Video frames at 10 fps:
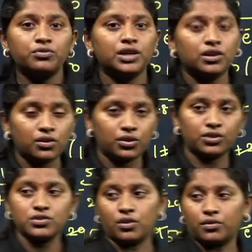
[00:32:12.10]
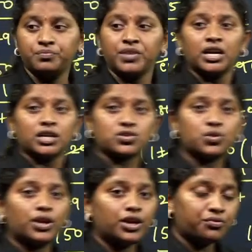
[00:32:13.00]
we are going to solve.
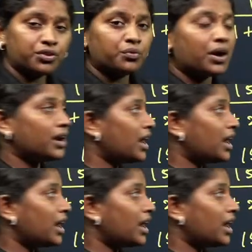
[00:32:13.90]
So if you are